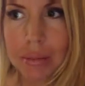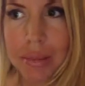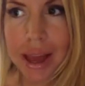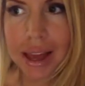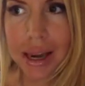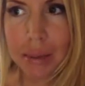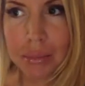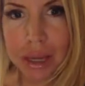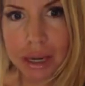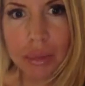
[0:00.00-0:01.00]
but
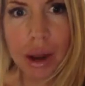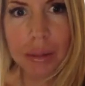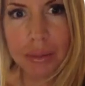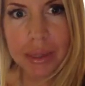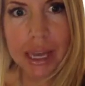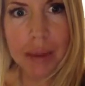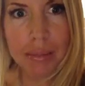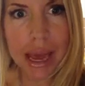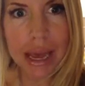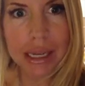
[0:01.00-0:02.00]
I'm gonna probably come
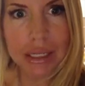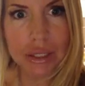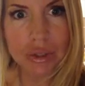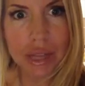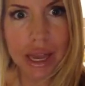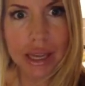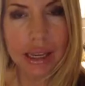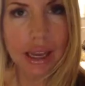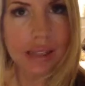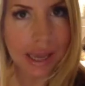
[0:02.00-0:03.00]
back and do like
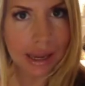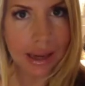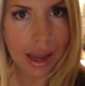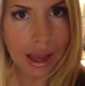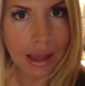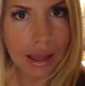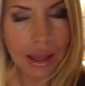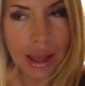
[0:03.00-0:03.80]
a 10 day,